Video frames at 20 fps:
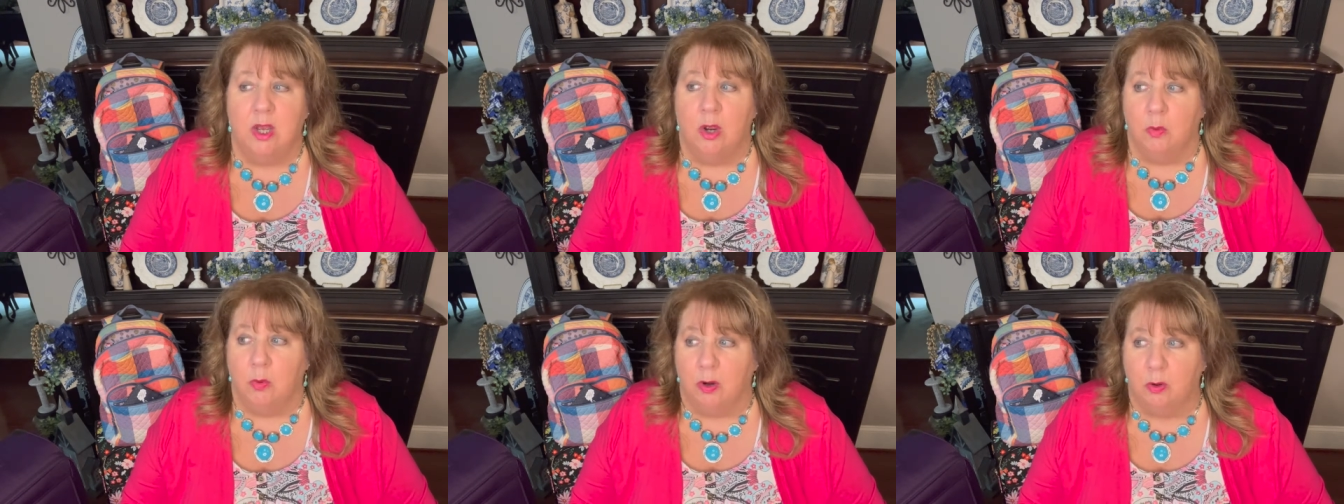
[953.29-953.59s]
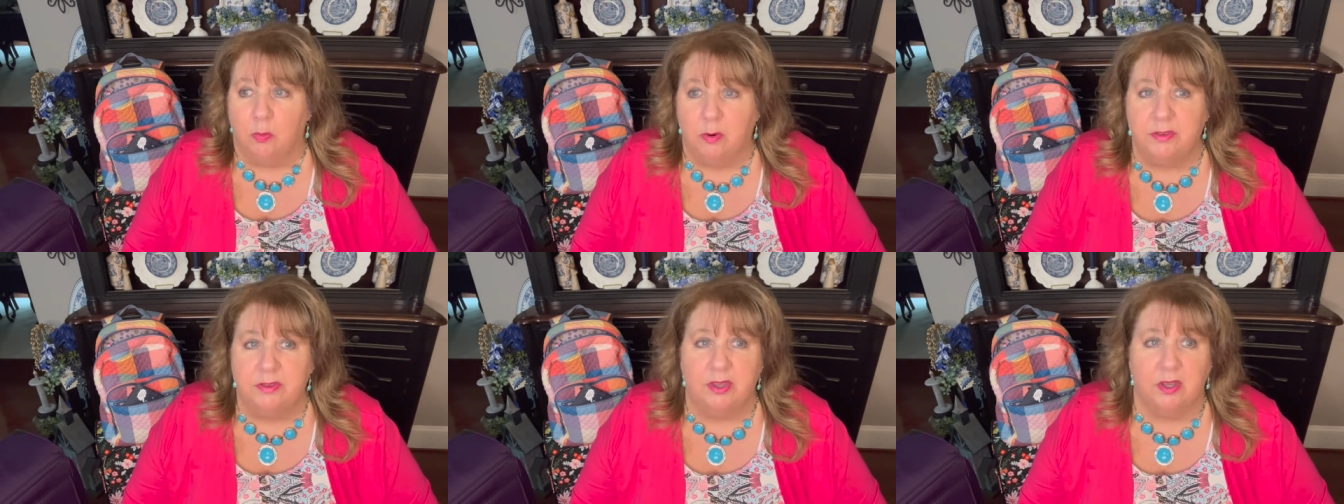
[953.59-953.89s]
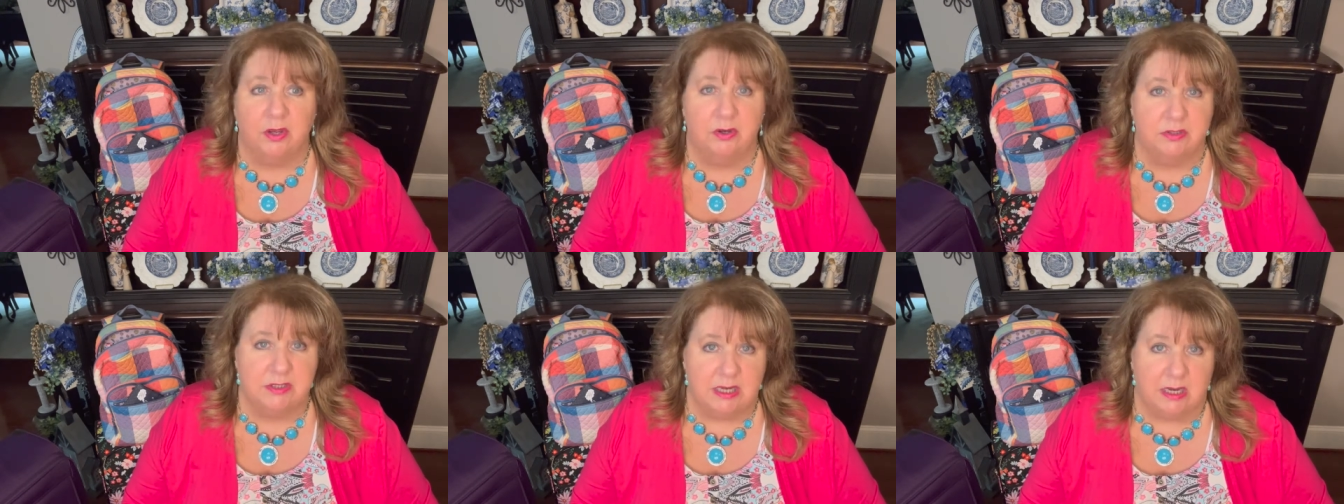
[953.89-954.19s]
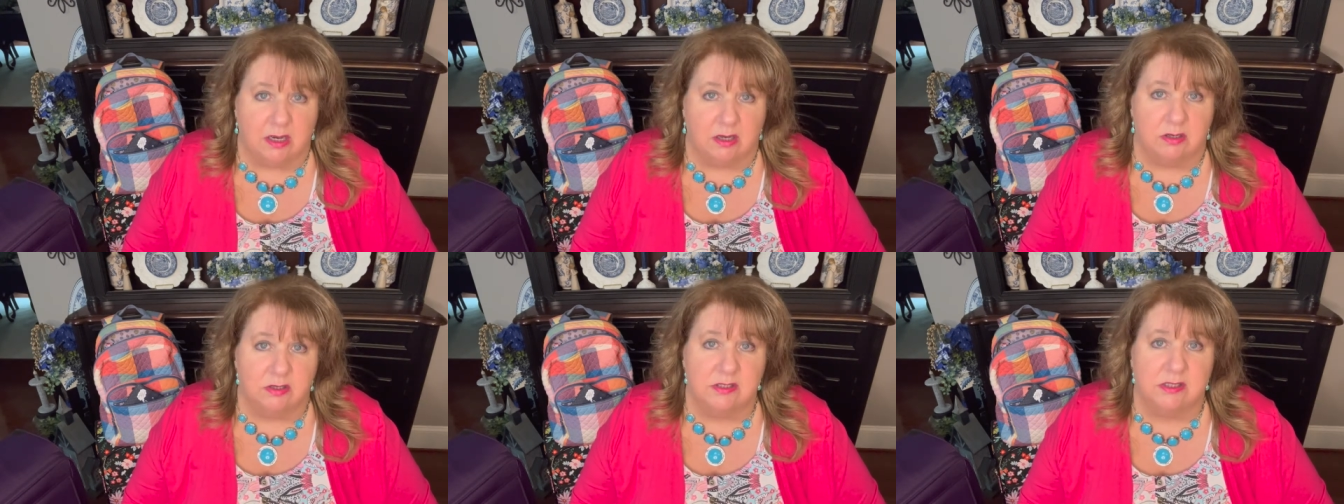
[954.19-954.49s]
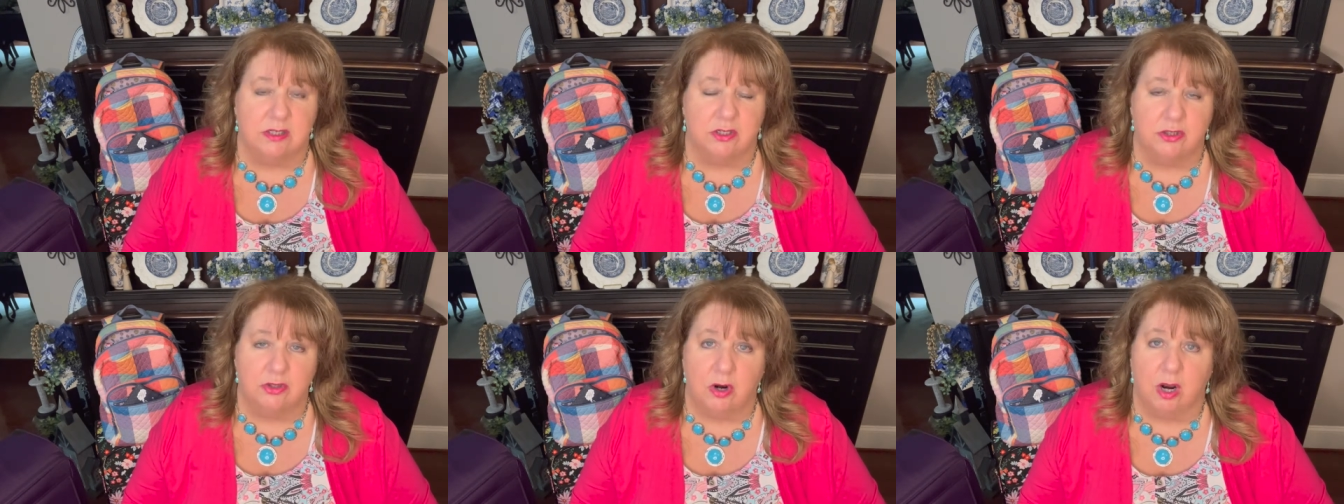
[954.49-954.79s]
work with the hotels
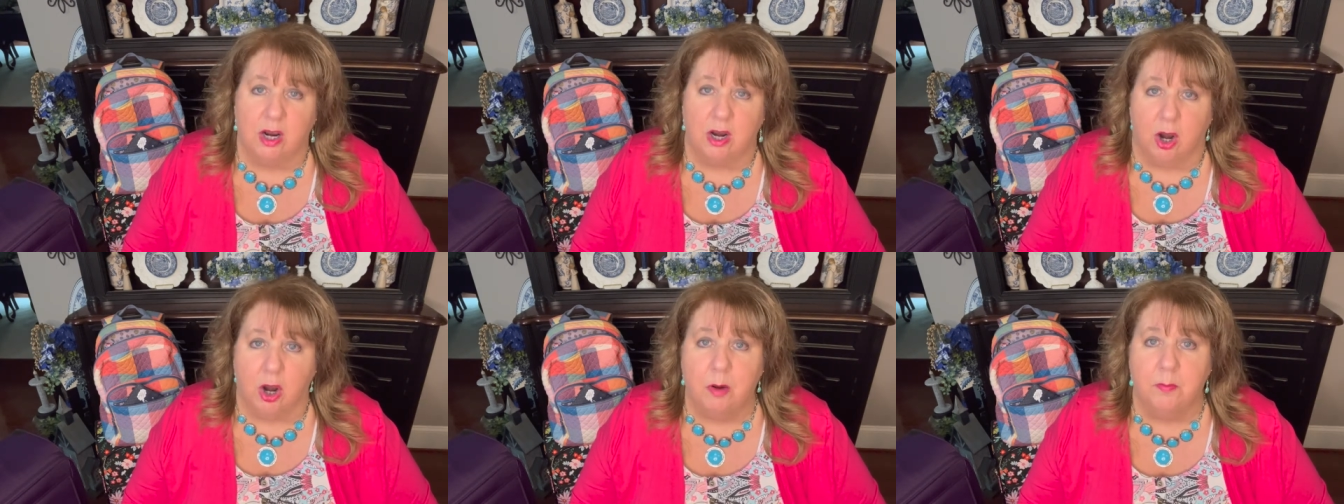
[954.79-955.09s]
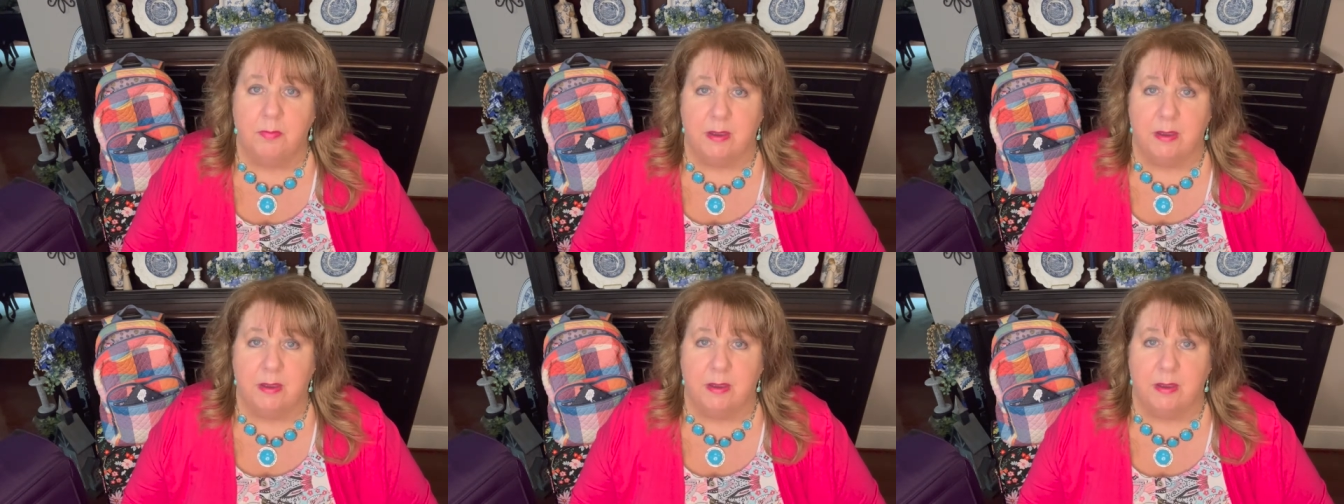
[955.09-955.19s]
and try our